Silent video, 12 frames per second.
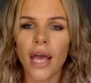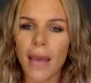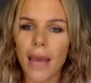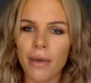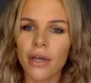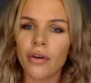
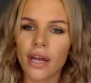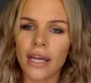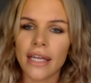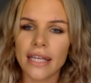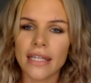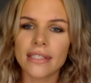Am I gonna
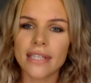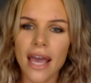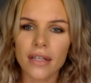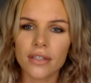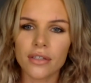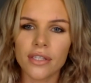get
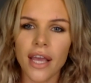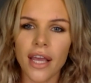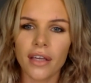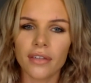attacked today?